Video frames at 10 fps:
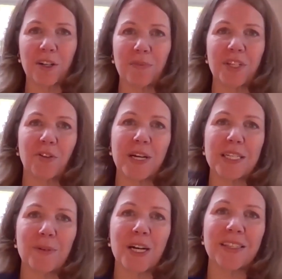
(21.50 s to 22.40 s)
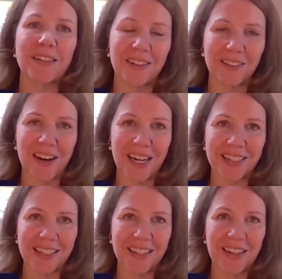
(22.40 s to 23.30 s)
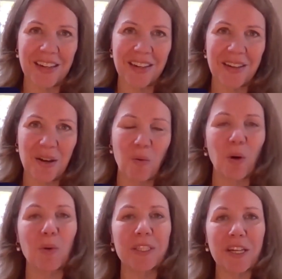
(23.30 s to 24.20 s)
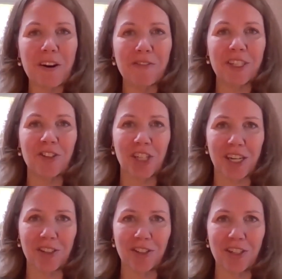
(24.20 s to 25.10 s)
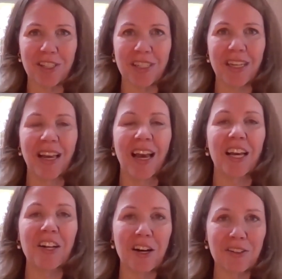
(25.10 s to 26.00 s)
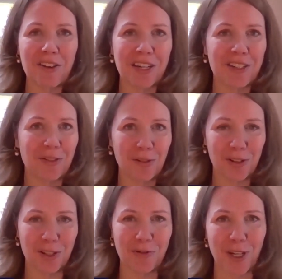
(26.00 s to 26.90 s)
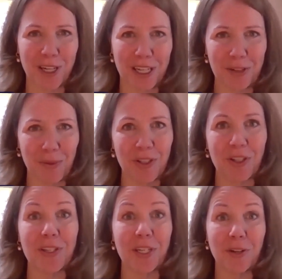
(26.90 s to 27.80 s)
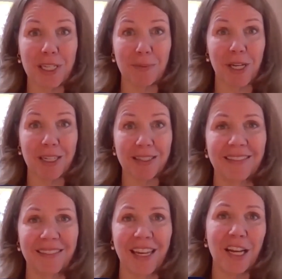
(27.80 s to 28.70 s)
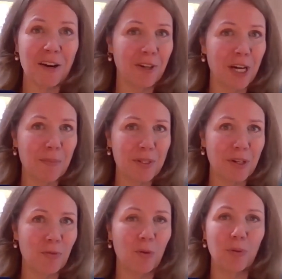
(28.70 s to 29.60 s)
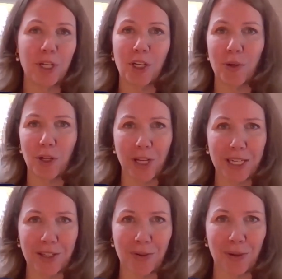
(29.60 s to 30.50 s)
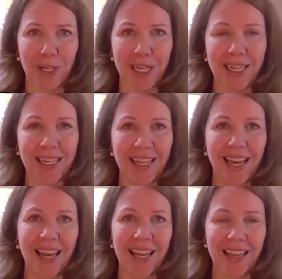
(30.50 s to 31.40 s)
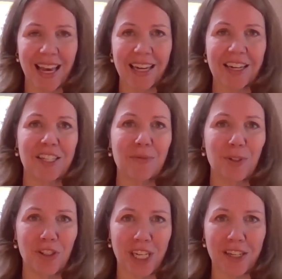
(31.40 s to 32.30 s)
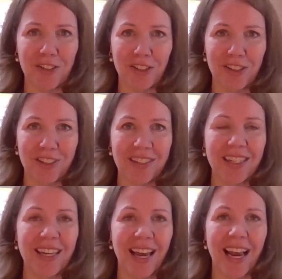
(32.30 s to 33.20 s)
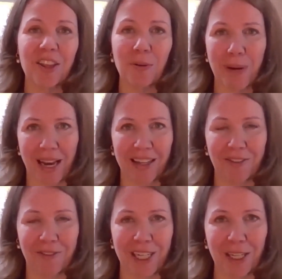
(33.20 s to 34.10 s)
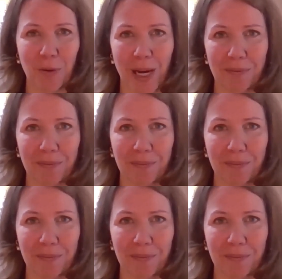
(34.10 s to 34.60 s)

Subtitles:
to GraceBlocks Unlocked, where we'll delve into challenges and unlock solutions for our customers using GraceBlocks. In every episode, we'll bring you a unique story, that customer's challenges, and their path to finding a way.